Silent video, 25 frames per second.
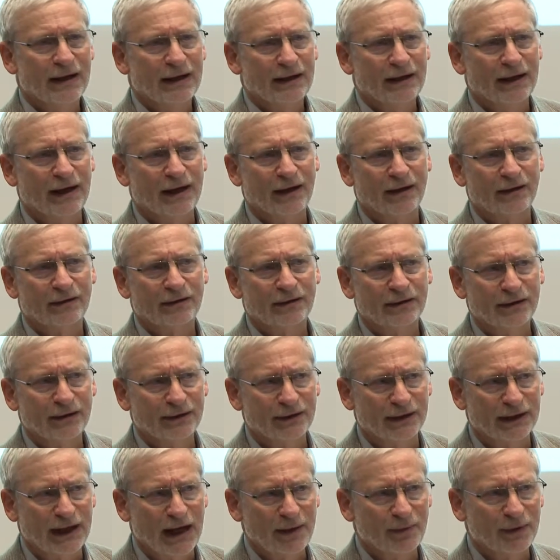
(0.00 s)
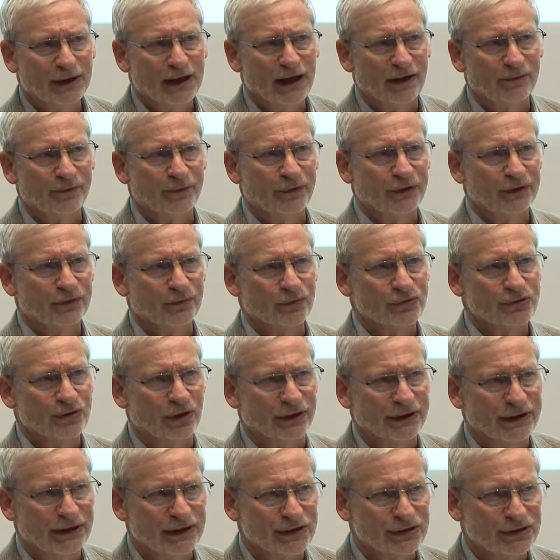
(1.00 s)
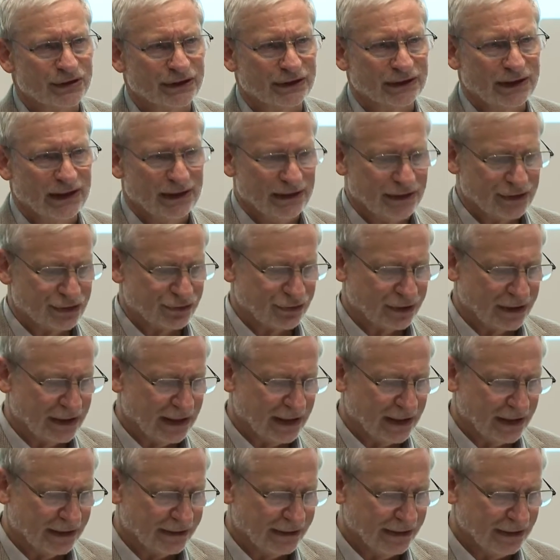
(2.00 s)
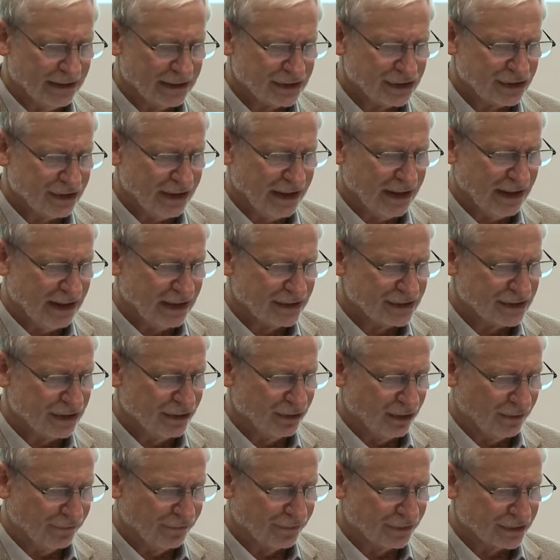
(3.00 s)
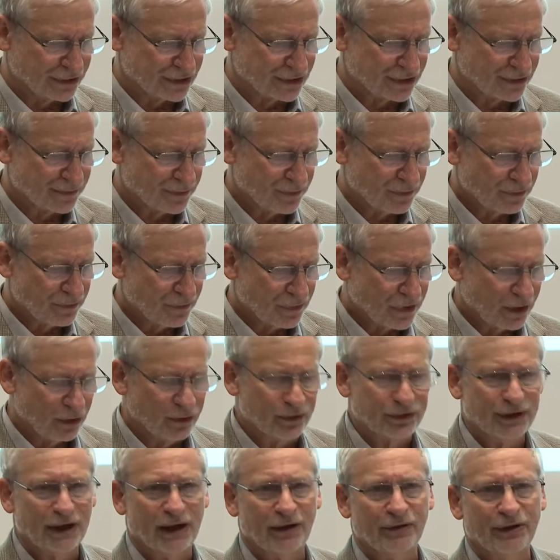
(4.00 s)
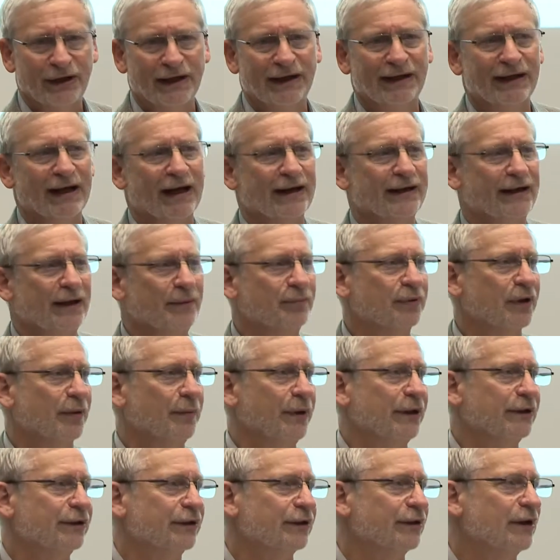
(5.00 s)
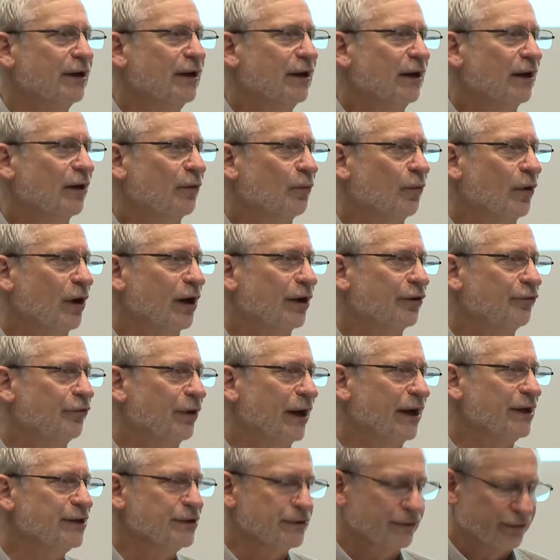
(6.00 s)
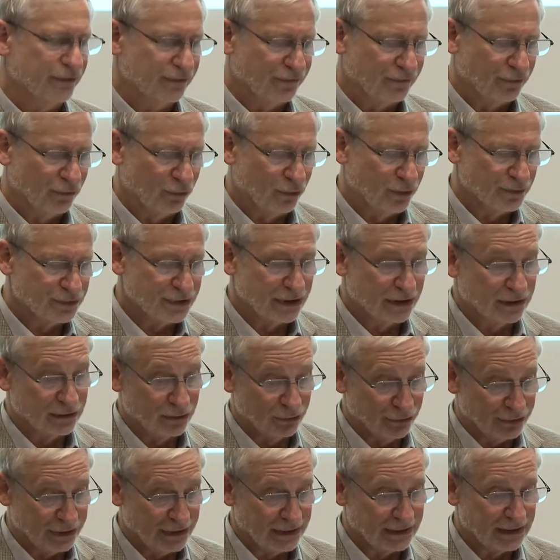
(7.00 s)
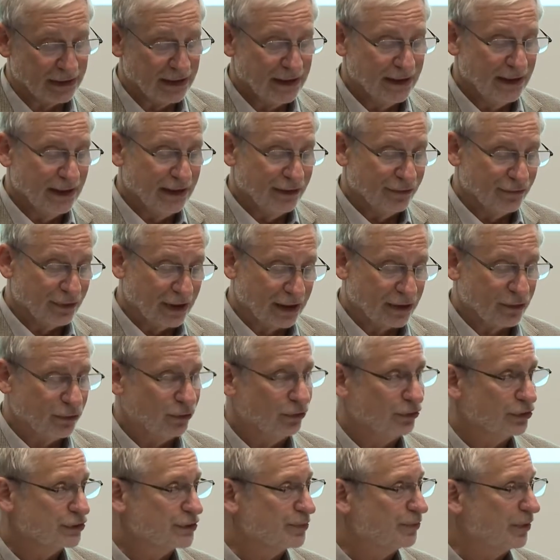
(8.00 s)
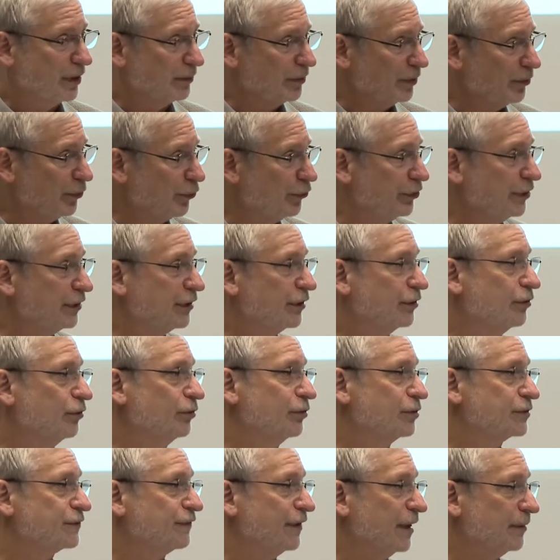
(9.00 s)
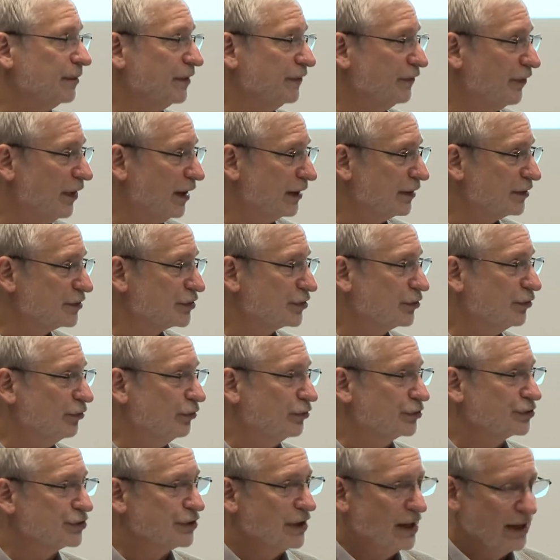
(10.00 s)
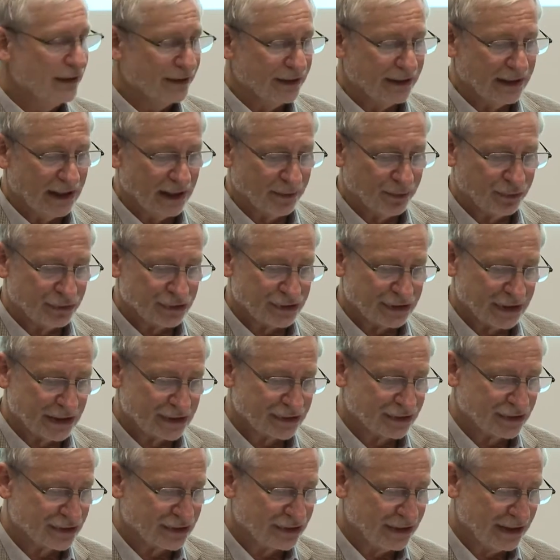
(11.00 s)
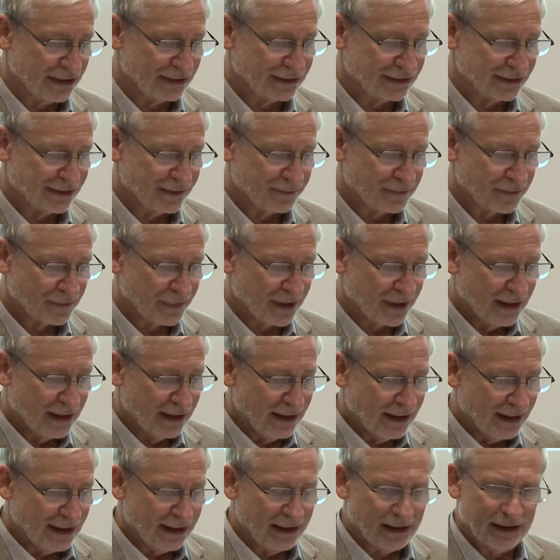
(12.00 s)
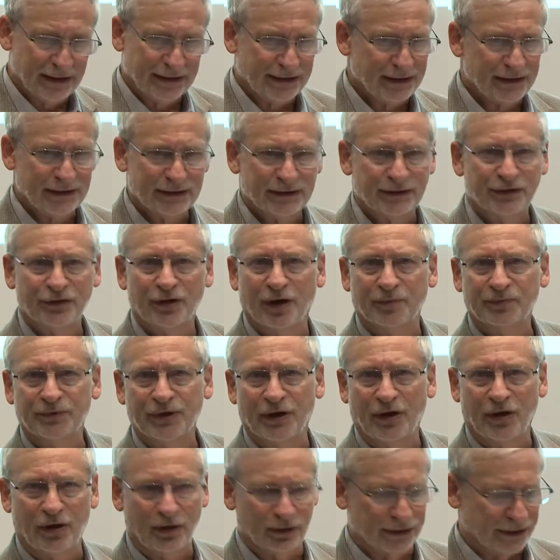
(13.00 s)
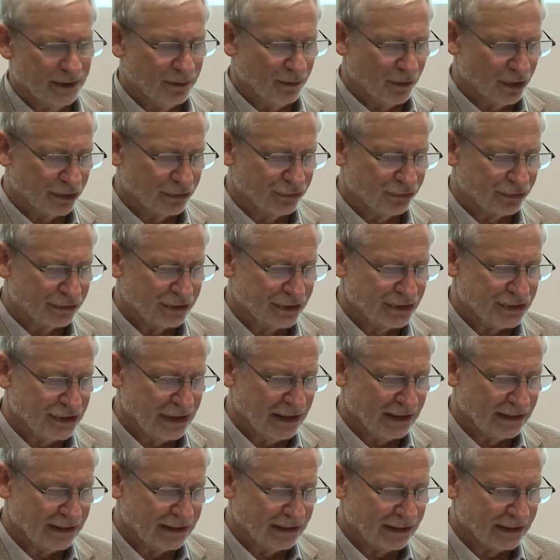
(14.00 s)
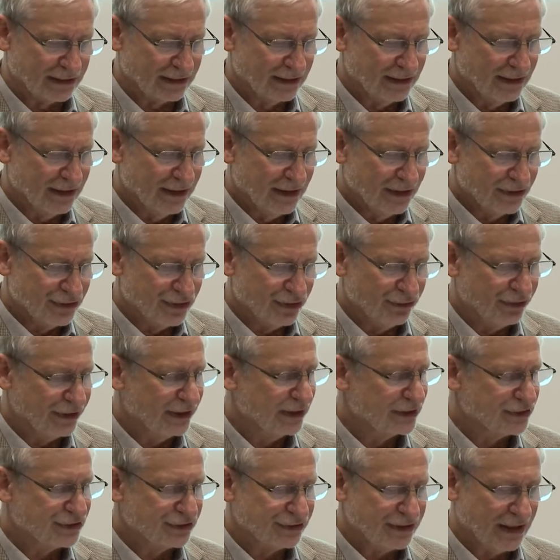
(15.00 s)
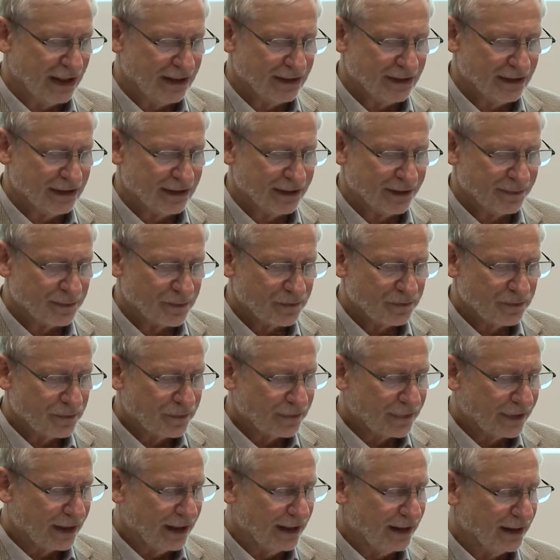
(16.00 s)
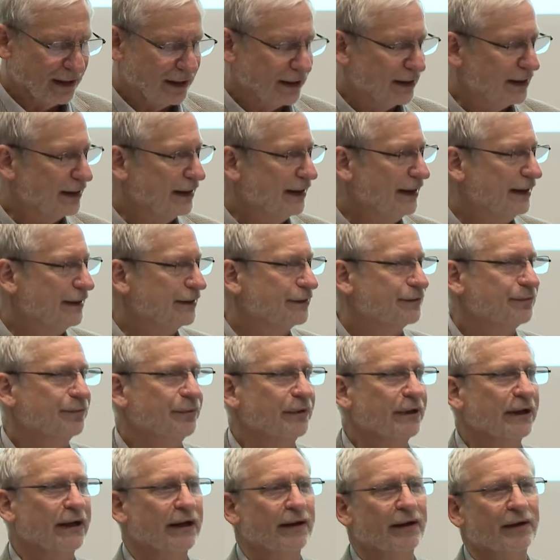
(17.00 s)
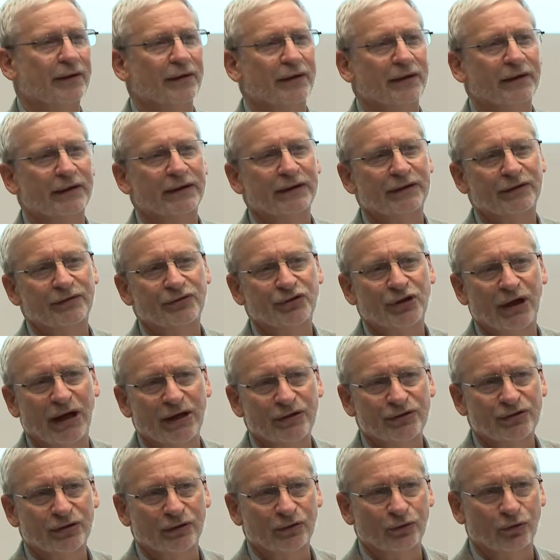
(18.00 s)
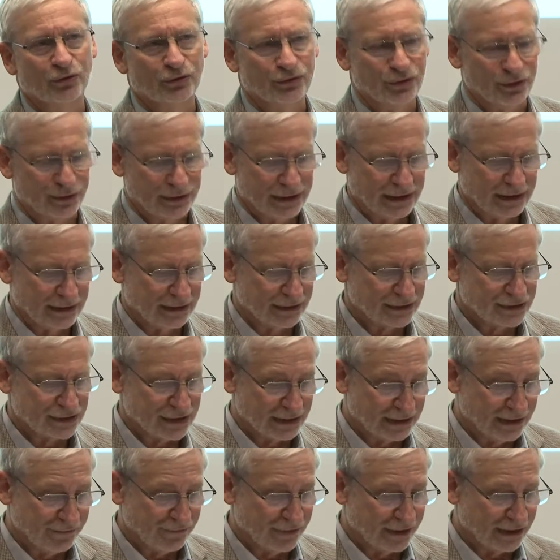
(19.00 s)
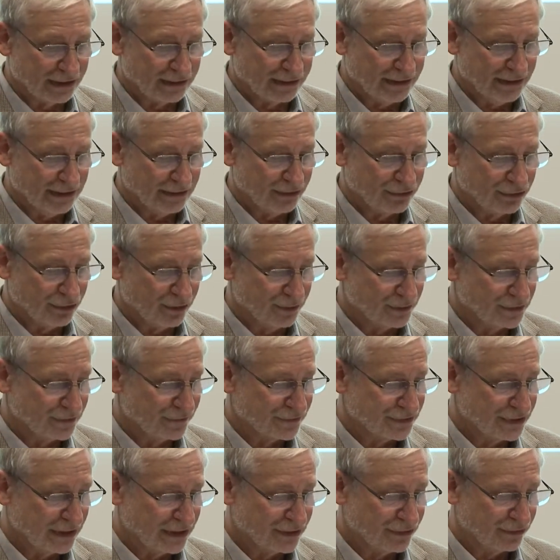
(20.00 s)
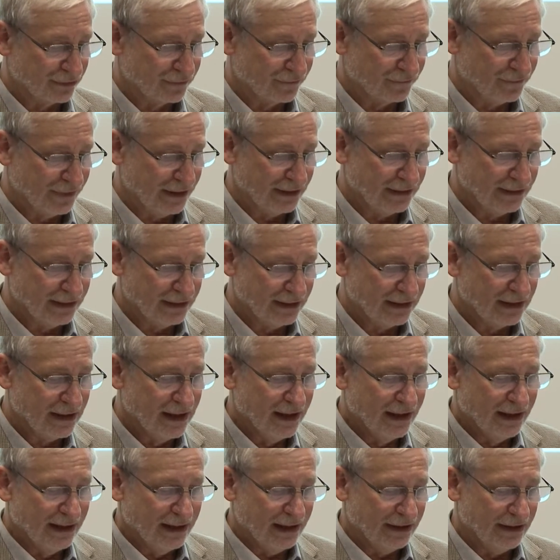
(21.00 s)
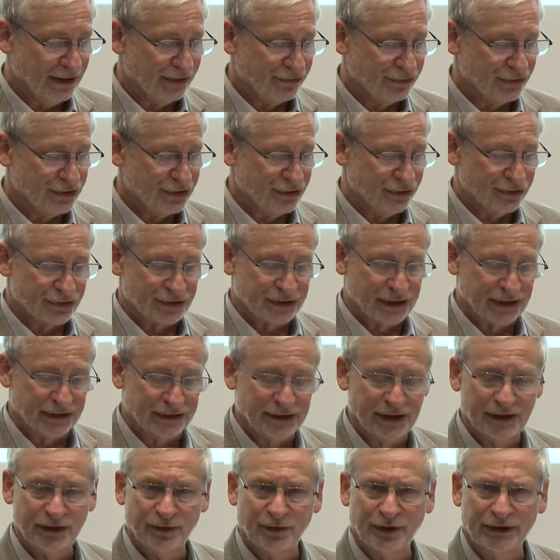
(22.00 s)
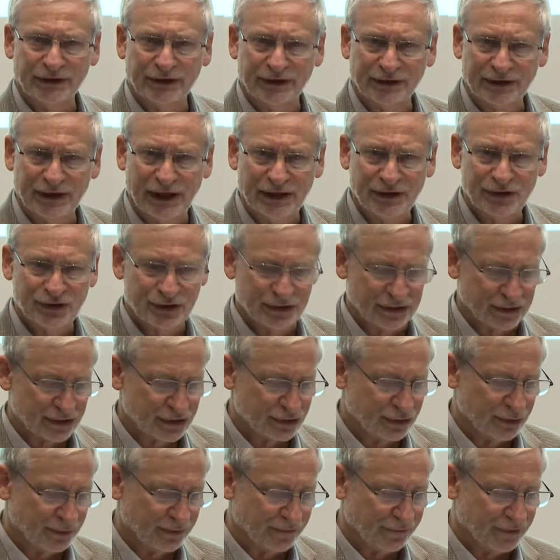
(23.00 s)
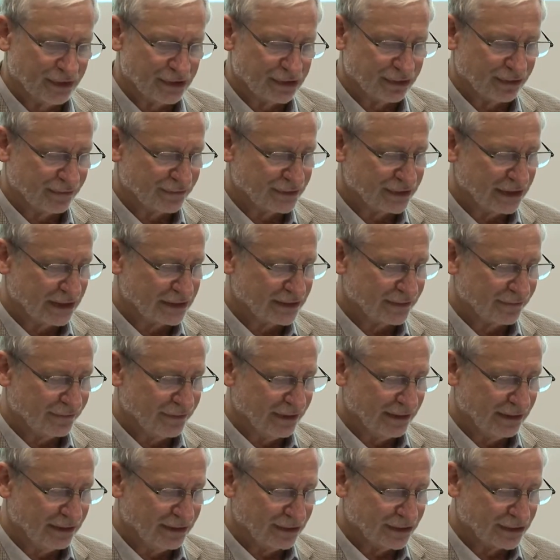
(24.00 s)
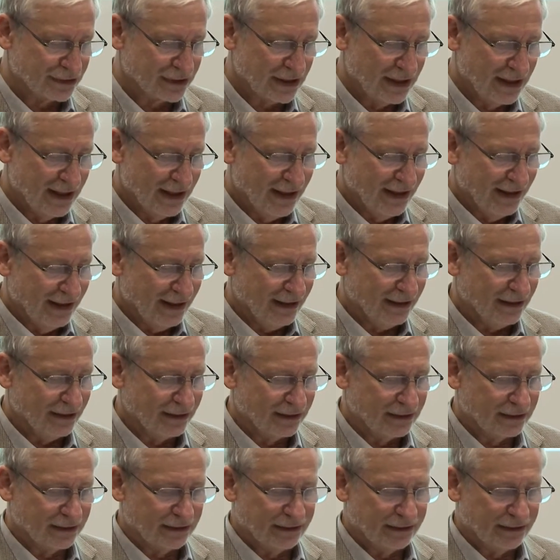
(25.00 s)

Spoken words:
Now, the Labor government was not innocent in this regard. In its years in office, although it had implemented a wide range of reforms, including drug courts, problem-oriented courts, family violence courts, the Neighbourhood Justice Centre, it didn't adopt a wholly moderate agenda. During its tenure, it changed the law significantly in terms of sexual offending. It introduced continuing detention and supervision of sex offenders. It